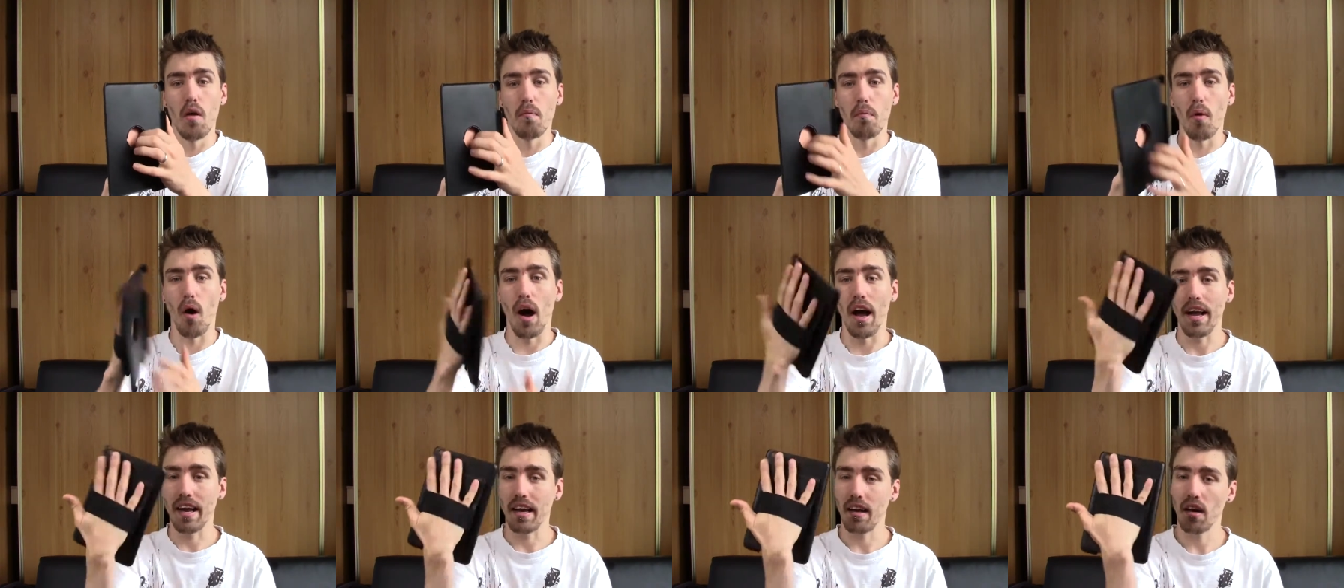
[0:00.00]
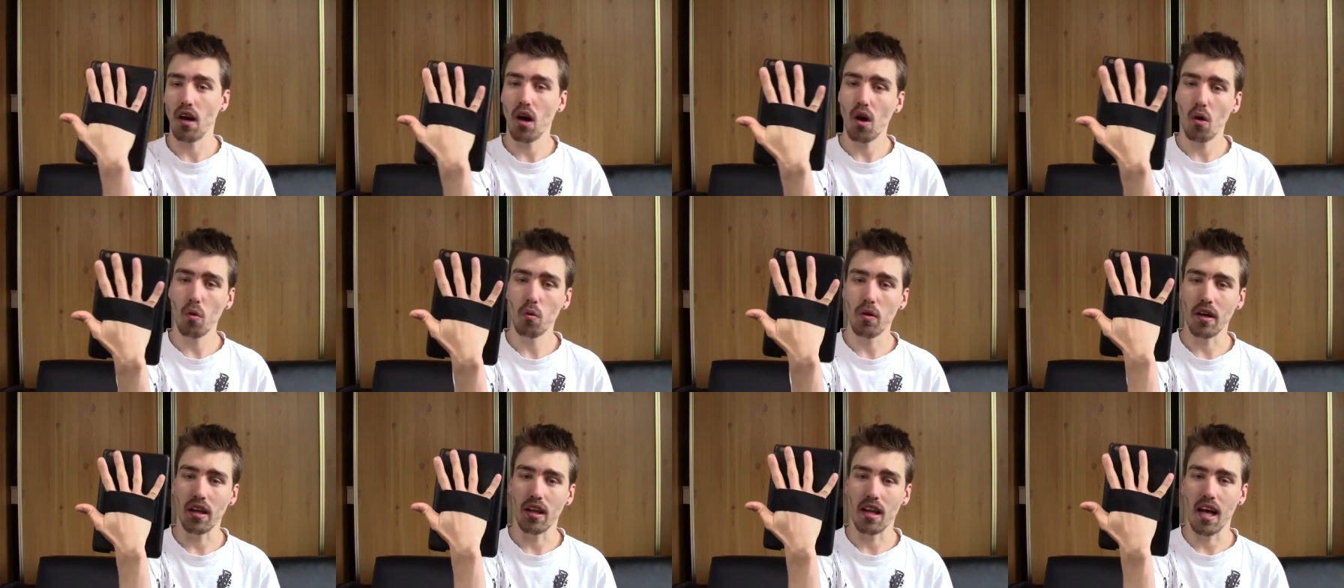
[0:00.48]
But I can
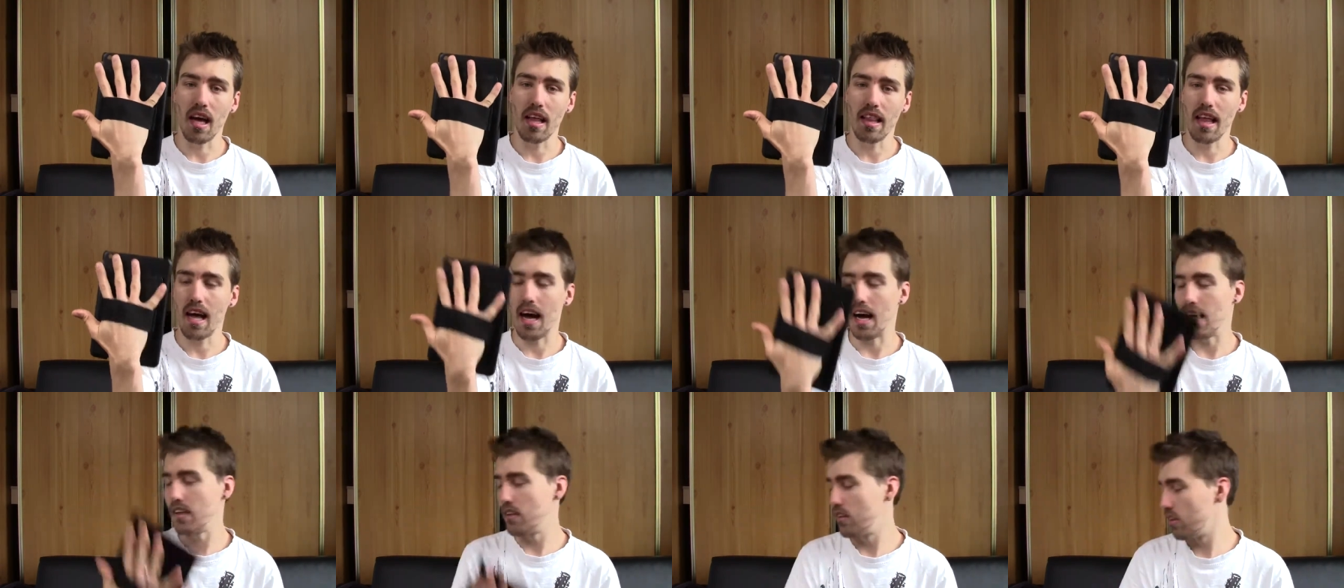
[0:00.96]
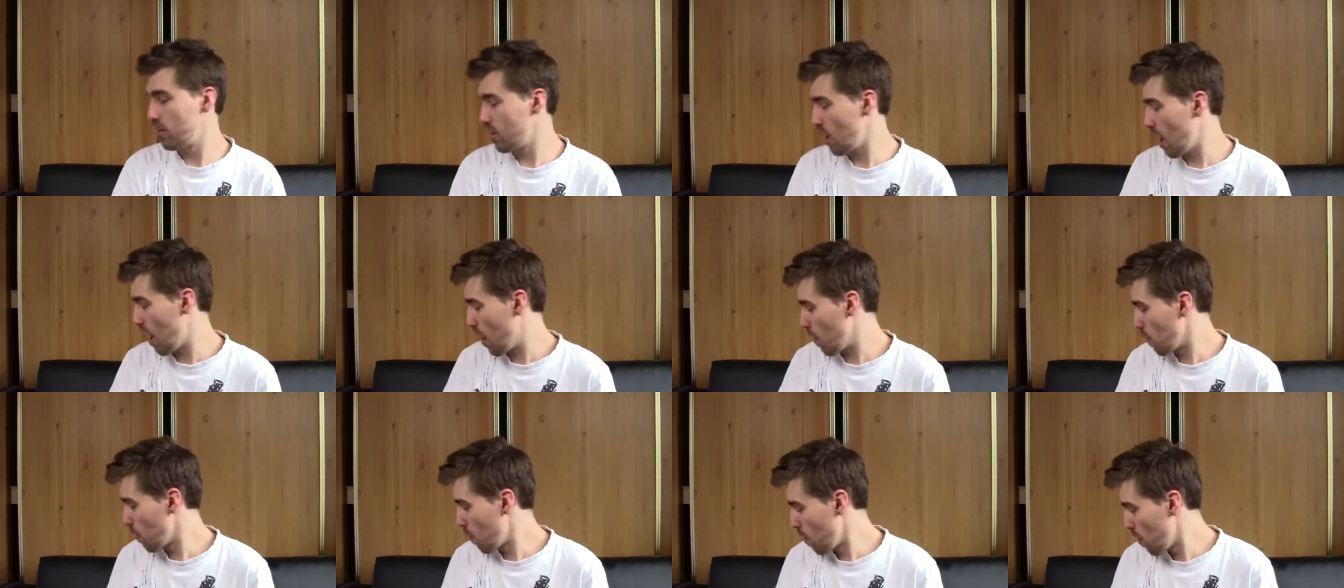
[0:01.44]
hold it like that,
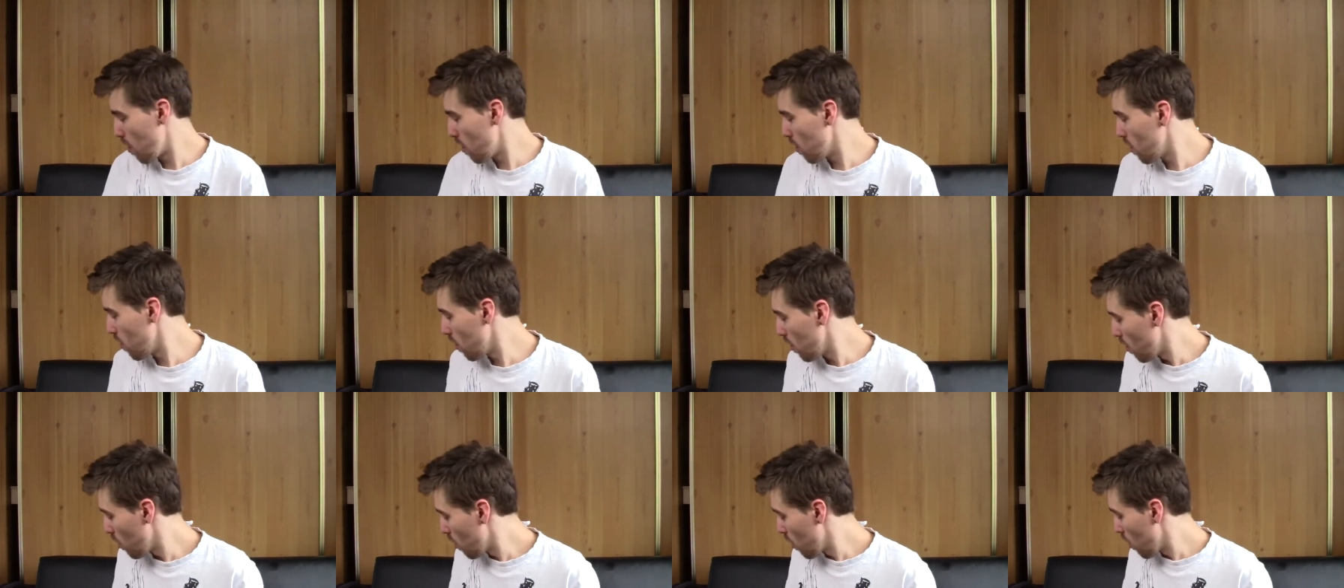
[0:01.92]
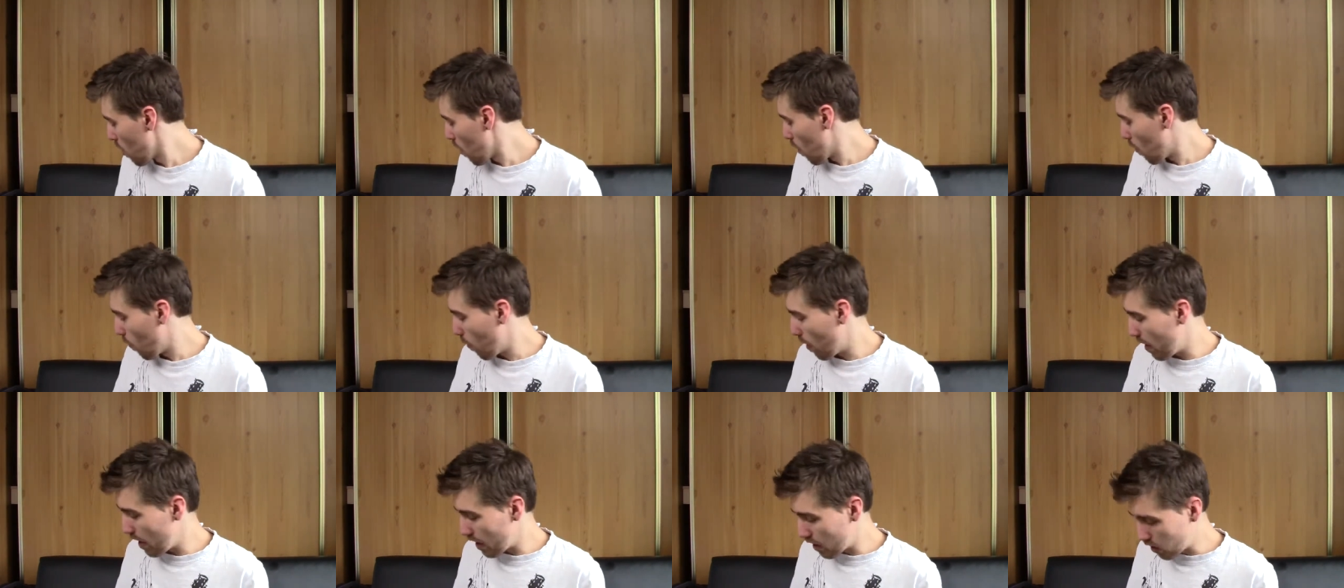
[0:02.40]
so
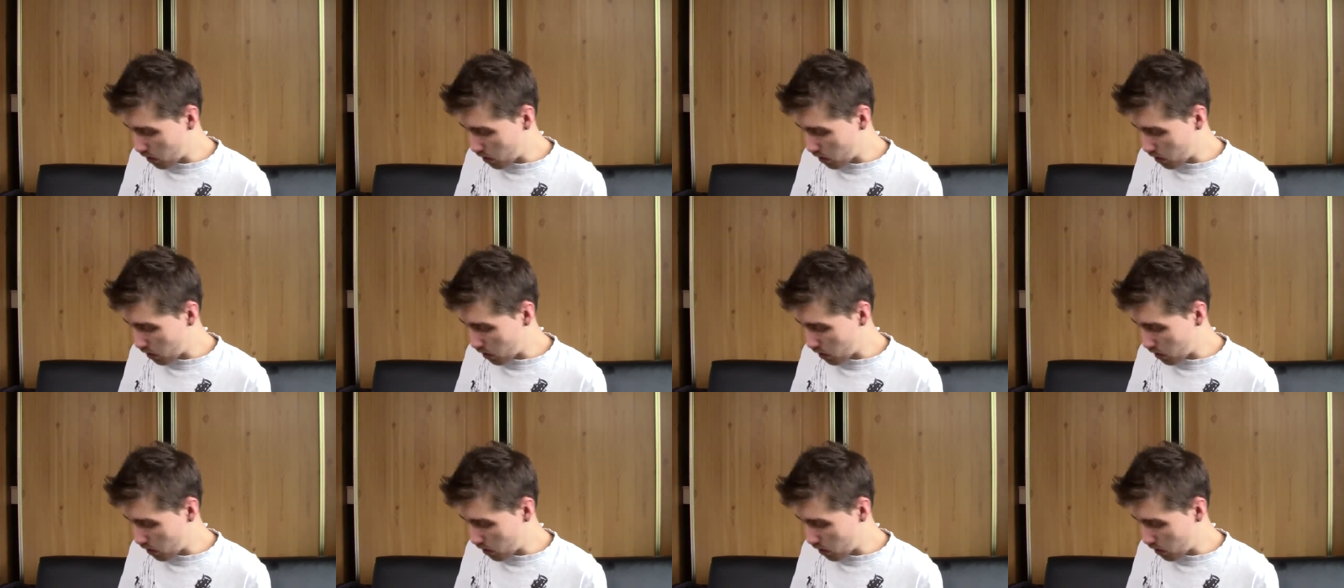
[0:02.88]
when